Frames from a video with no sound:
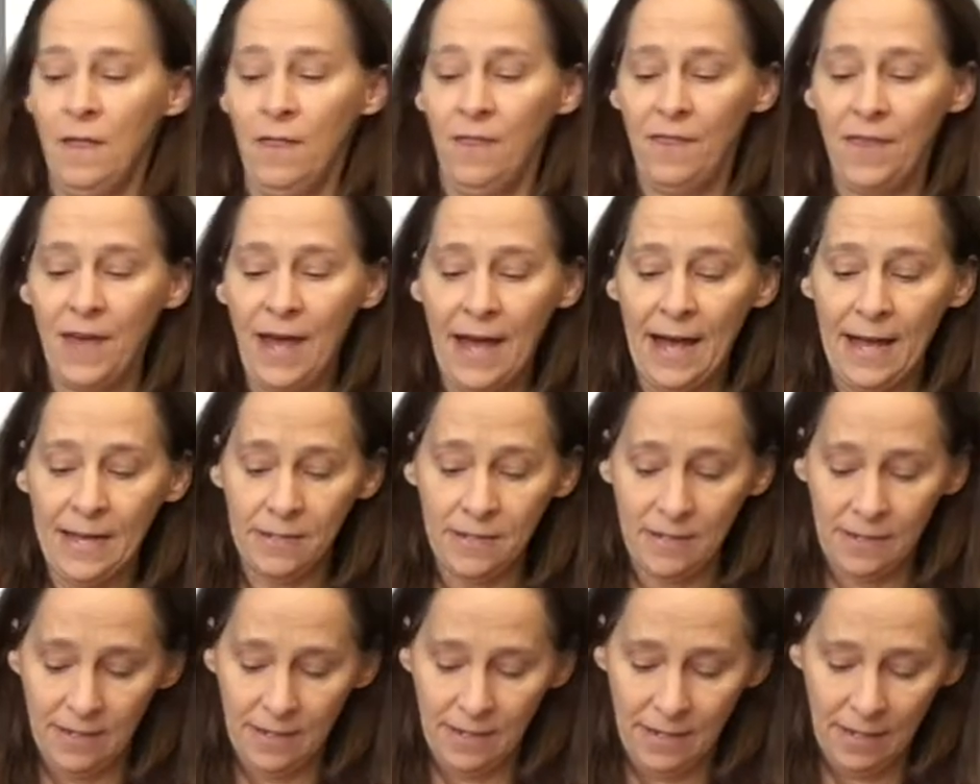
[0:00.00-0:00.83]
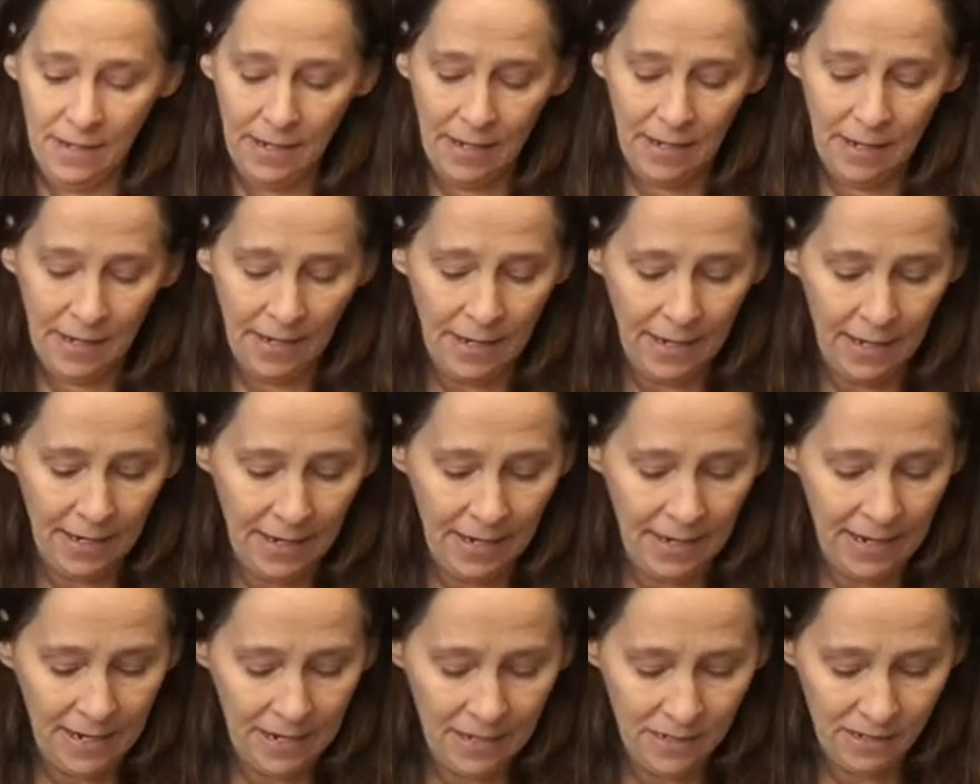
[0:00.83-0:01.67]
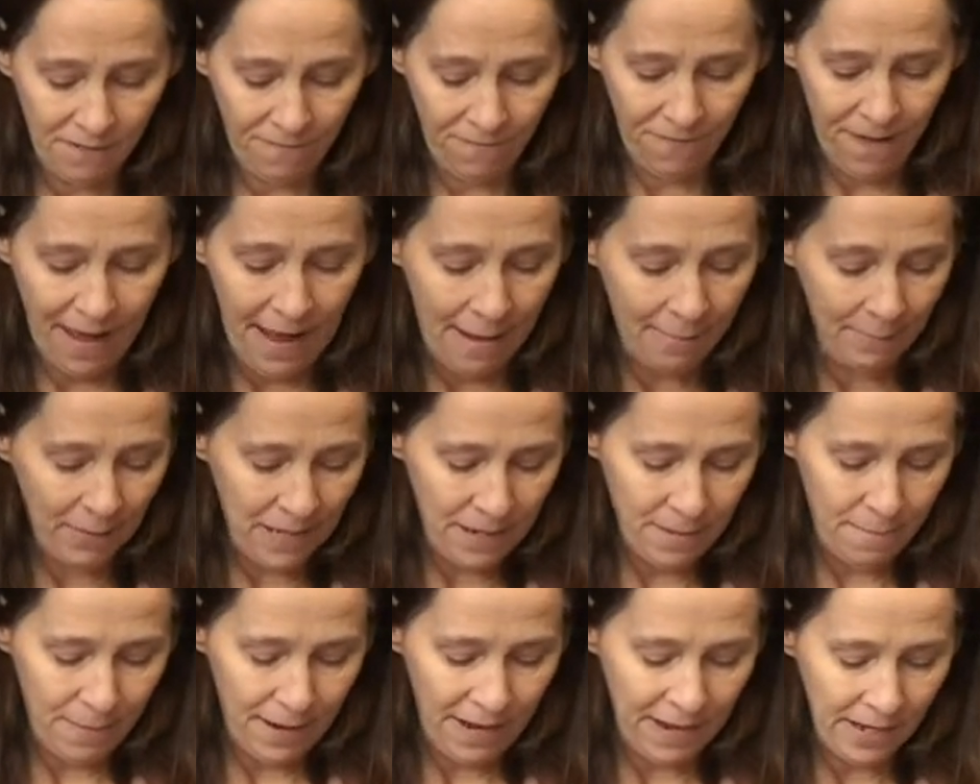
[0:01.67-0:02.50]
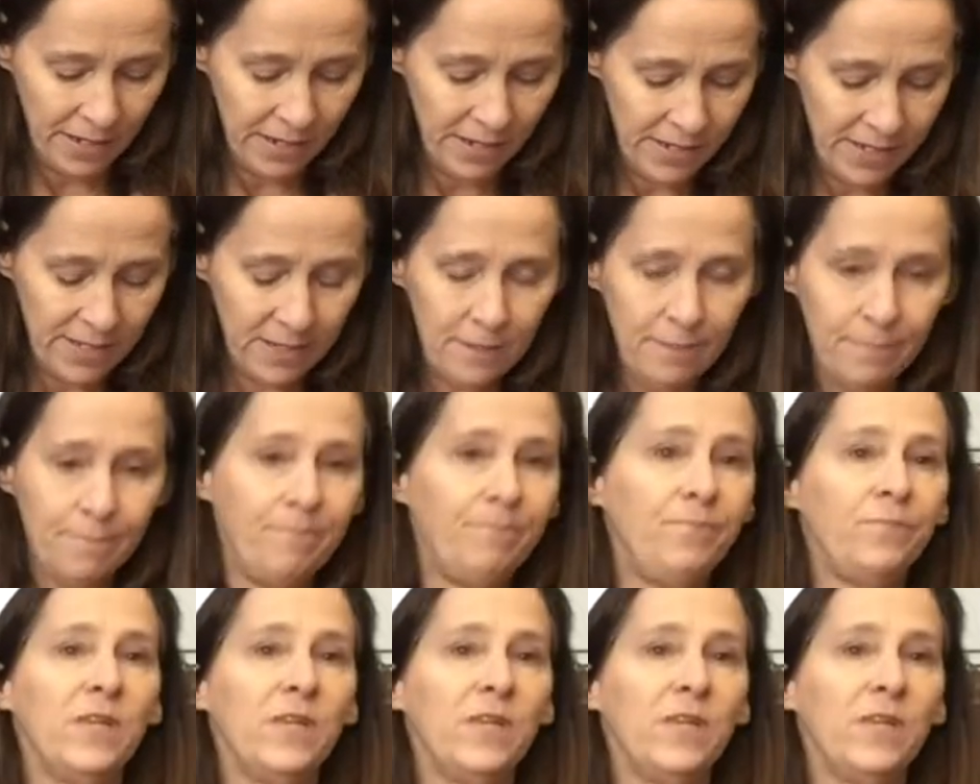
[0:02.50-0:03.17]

that is family based.